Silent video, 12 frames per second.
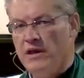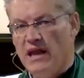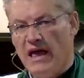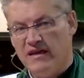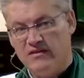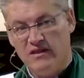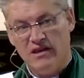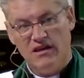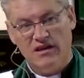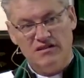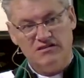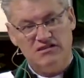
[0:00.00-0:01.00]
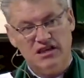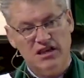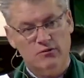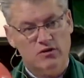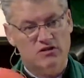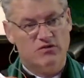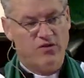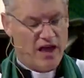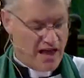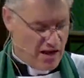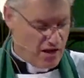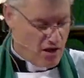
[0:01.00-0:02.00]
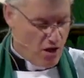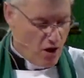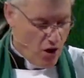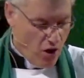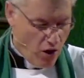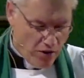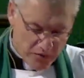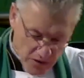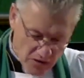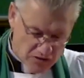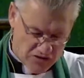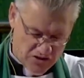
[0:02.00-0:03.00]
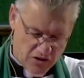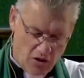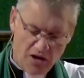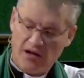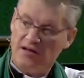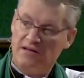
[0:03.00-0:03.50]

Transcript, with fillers: like the seed which fell on the good soil?